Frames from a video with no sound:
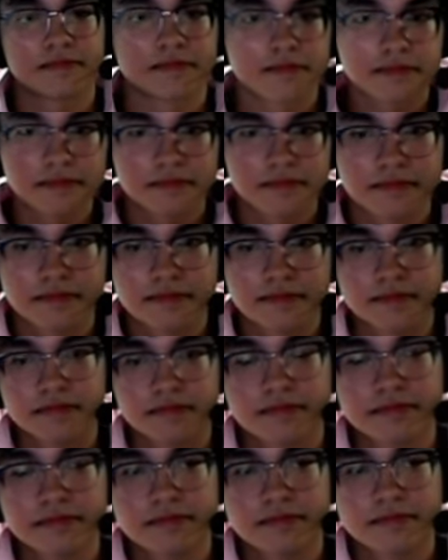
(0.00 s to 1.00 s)

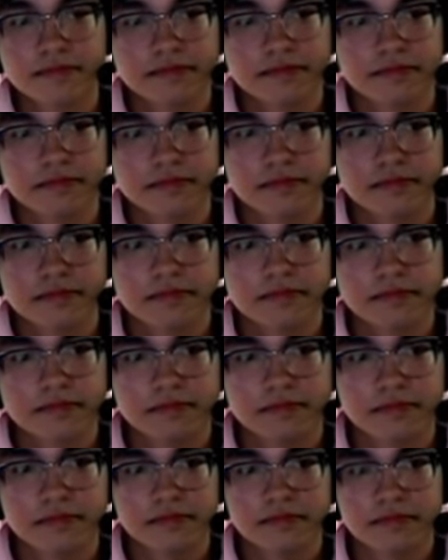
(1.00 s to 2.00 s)

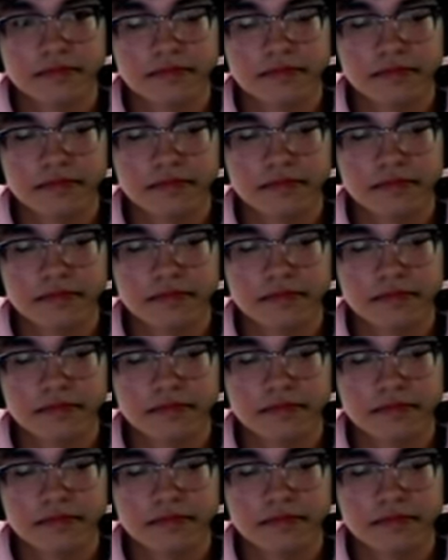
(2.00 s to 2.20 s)
The person shown says nothing.